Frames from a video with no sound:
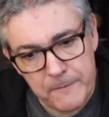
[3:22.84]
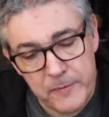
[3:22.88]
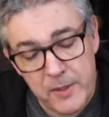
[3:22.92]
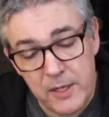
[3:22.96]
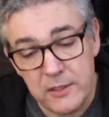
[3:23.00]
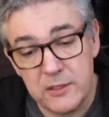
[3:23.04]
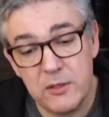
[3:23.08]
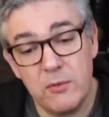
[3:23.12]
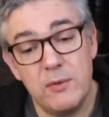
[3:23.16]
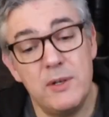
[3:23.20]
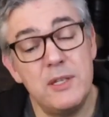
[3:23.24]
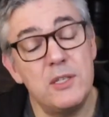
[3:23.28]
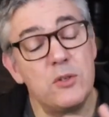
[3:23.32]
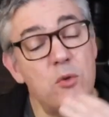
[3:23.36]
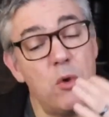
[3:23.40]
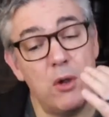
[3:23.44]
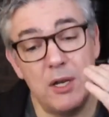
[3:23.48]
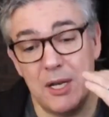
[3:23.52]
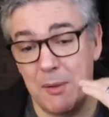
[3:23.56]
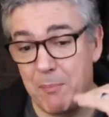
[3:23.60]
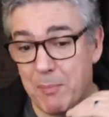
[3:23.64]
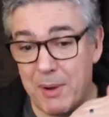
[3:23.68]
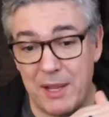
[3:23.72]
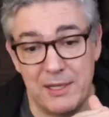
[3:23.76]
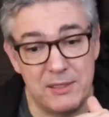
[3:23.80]
so it is quite
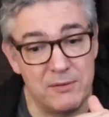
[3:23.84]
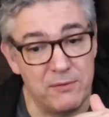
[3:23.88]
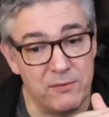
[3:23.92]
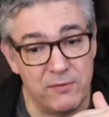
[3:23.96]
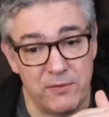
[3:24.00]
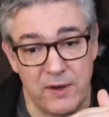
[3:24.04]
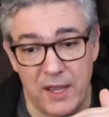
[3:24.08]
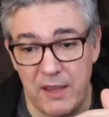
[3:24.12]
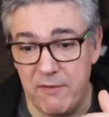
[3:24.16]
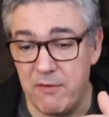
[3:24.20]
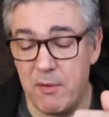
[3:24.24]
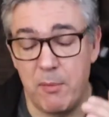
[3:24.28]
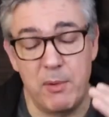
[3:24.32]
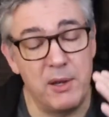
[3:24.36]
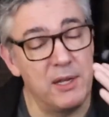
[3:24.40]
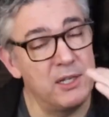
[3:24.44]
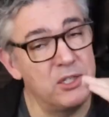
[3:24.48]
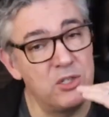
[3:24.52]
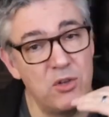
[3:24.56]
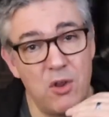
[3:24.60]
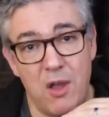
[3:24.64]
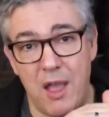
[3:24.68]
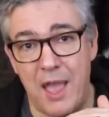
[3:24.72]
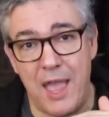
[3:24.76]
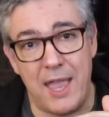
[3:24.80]
a pleasant flavour, but
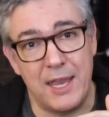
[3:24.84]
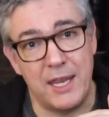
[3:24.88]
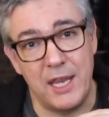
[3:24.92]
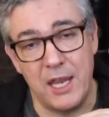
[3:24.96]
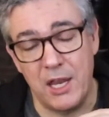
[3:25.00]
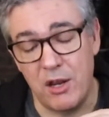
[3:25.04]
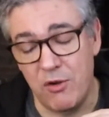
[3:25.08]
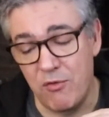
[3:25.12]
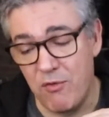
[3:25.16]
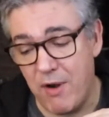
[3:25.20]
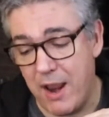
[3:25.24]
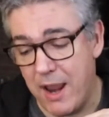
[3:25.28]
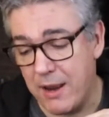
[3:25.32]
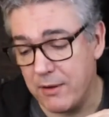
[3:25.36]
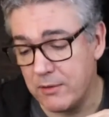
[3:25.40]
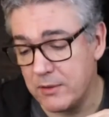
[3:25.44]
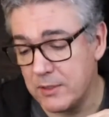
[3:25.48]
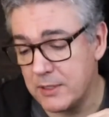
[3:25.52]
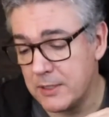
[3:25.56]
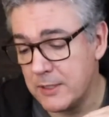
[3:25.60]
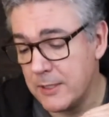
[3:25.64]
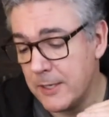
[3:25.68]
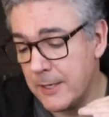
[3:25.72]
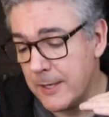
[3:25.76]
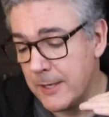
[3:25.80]
it's not hanging around.